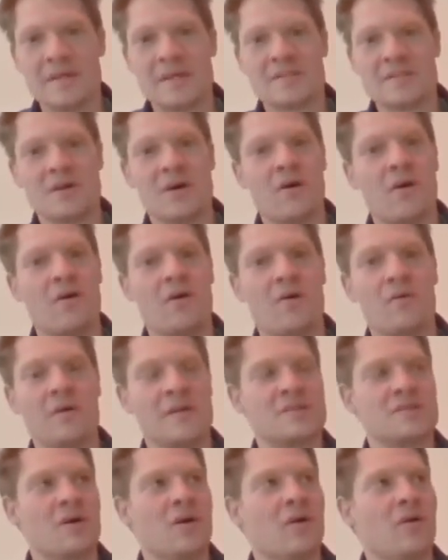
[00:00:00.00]
It's
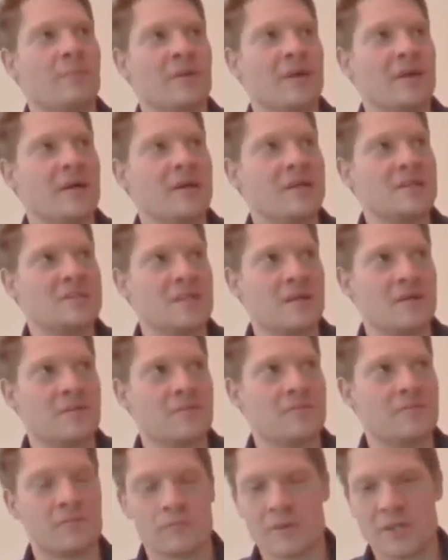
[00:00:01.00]
all because
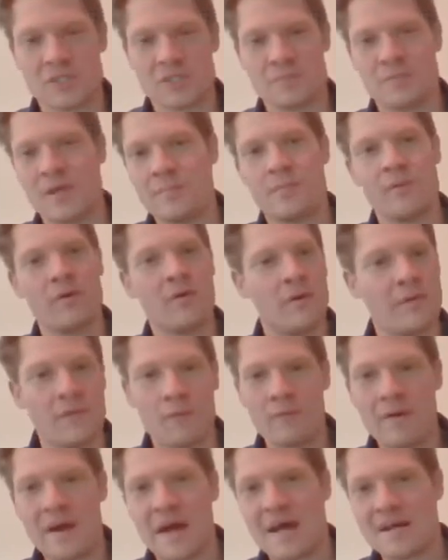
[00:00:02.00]
of rich people in the
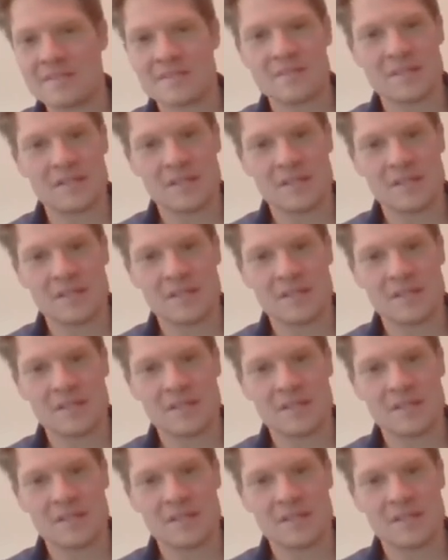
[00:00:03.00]
West,